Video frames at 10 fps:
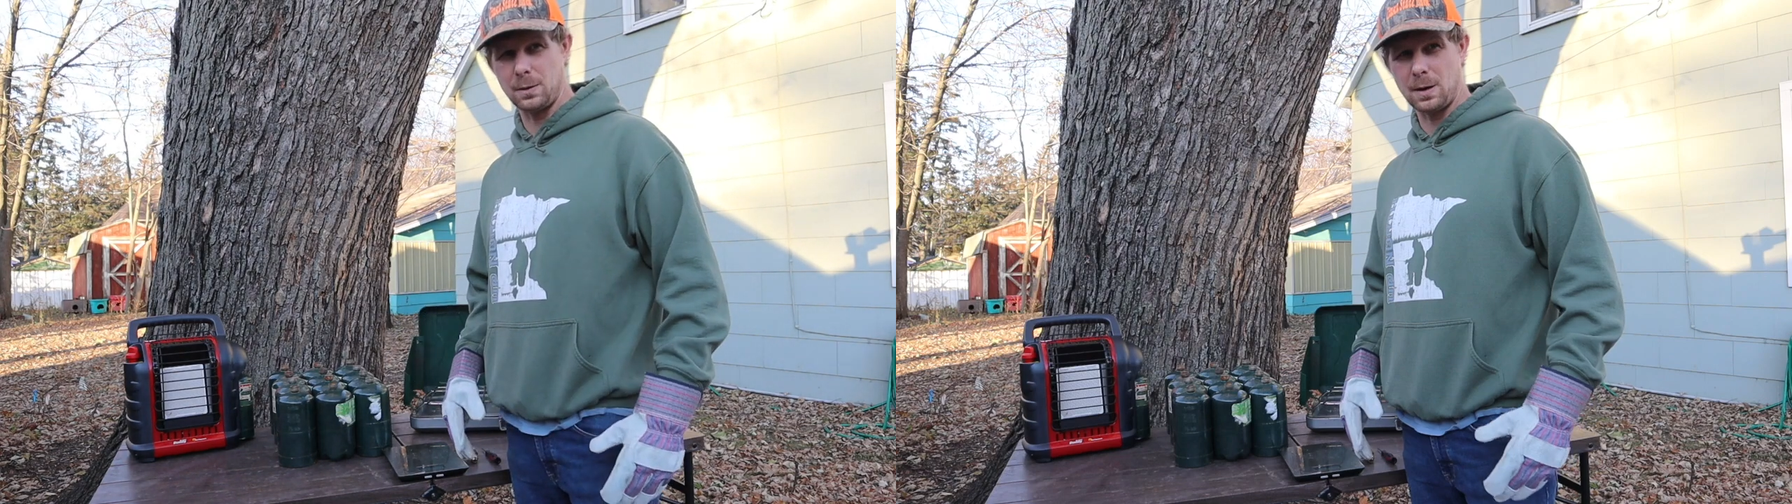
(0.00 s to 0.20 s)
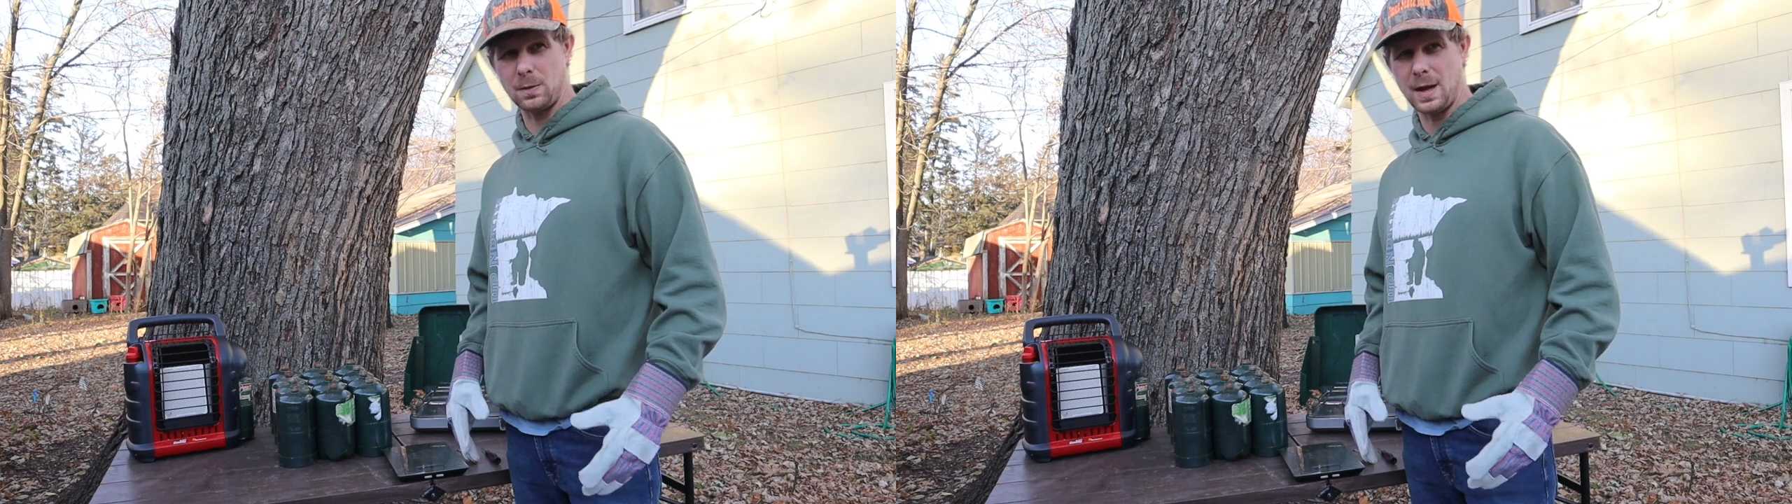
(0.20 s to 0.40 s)

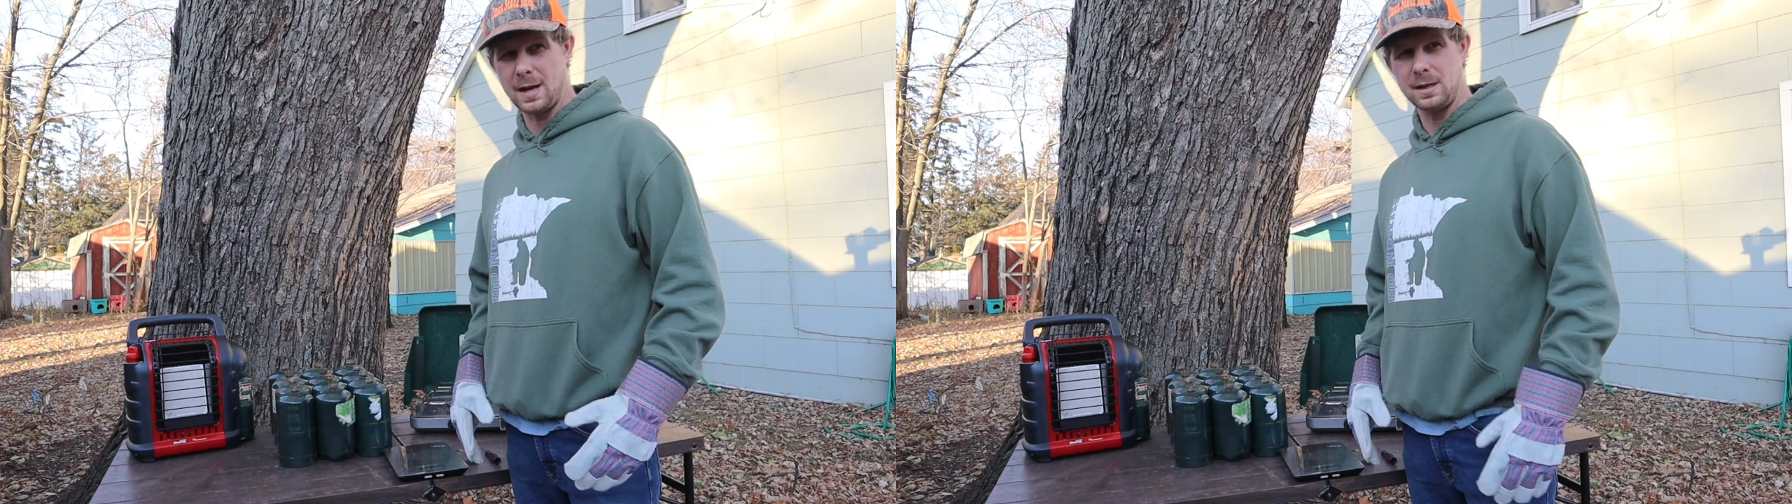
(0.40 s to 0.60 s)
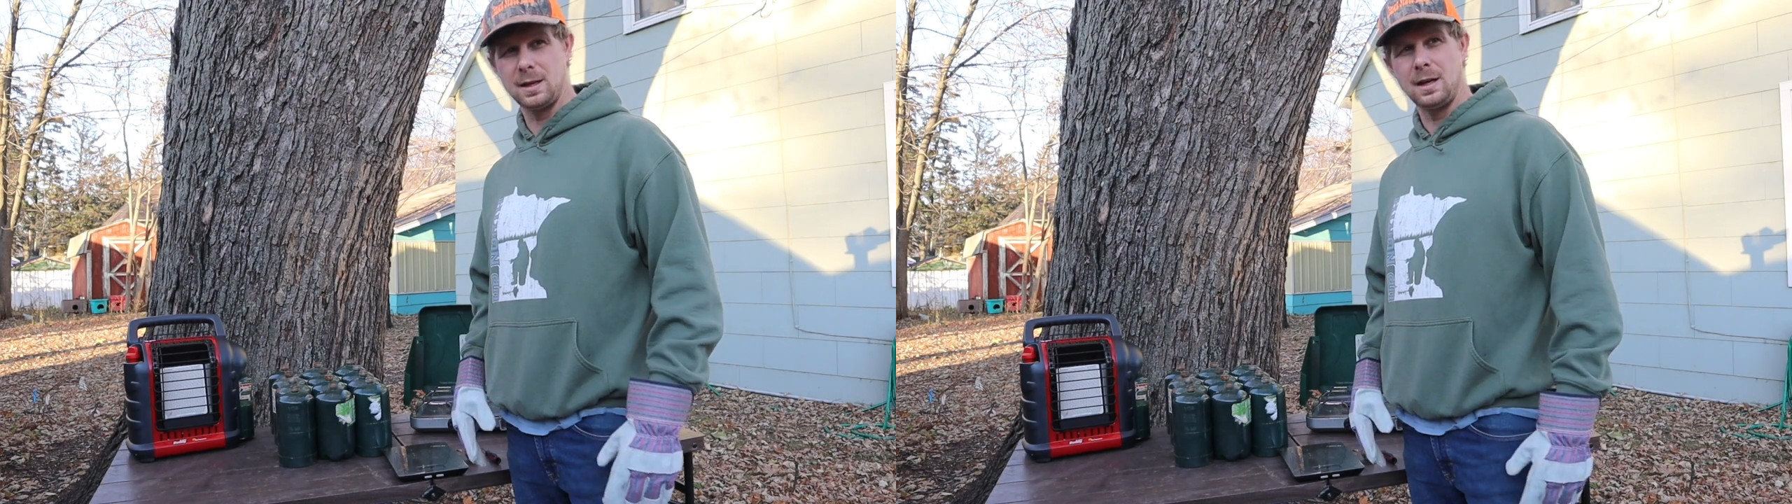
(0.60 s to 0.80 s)
around
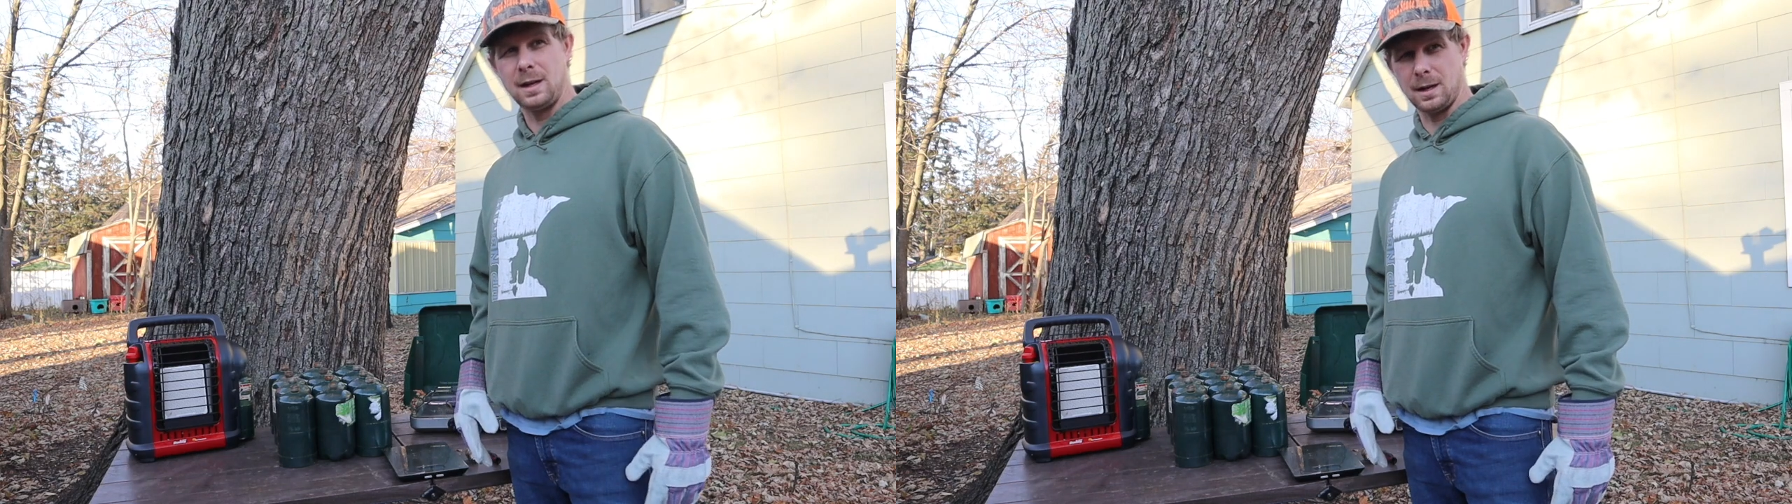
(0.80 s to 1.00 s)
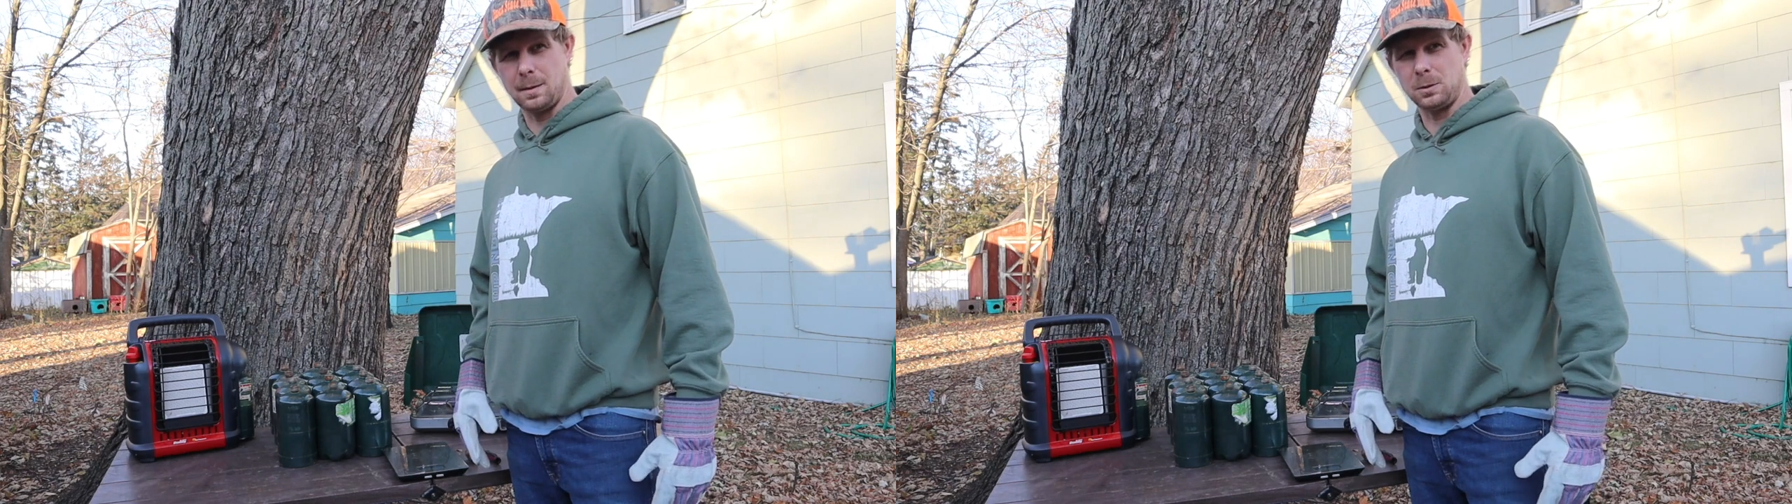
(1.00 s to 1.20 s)
that
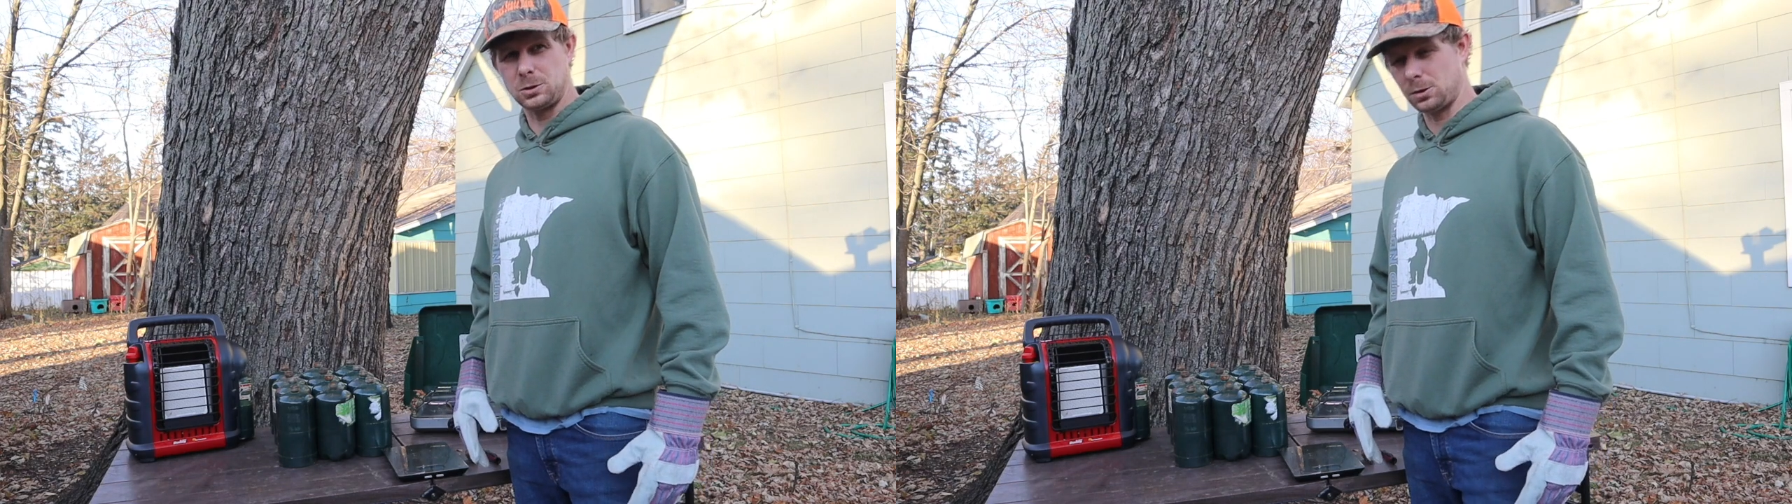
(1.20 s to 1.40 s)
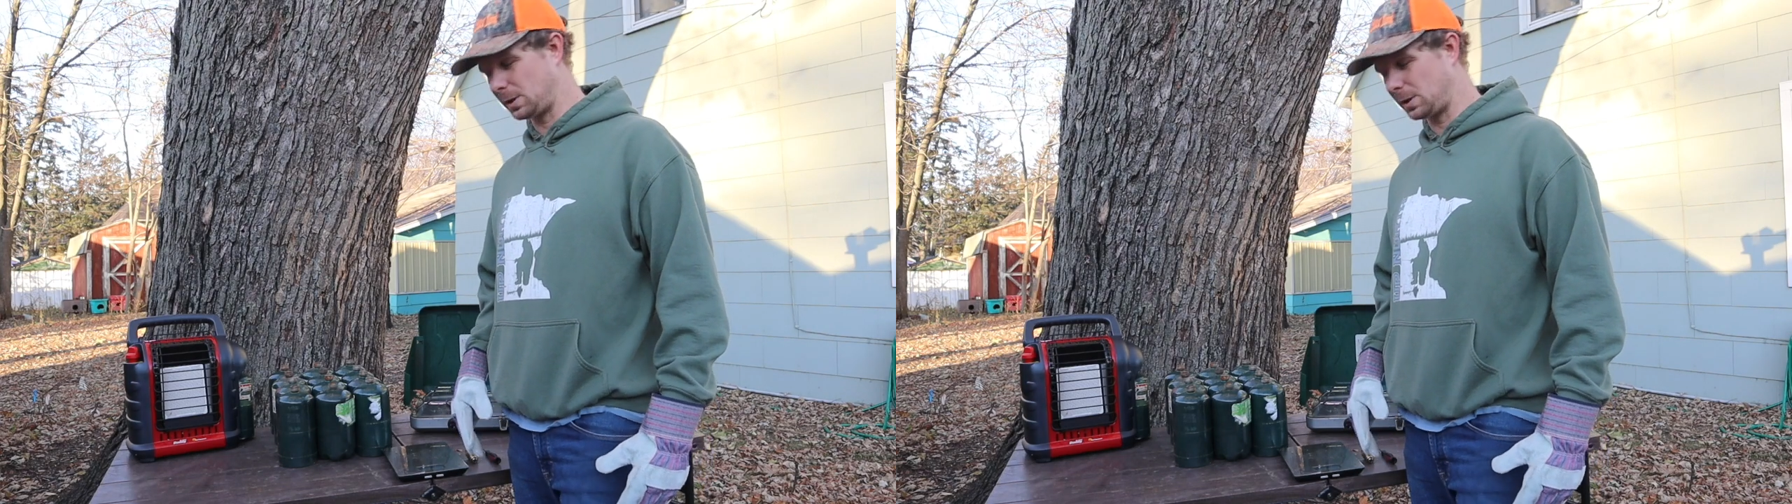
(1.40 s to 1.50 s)
and I will show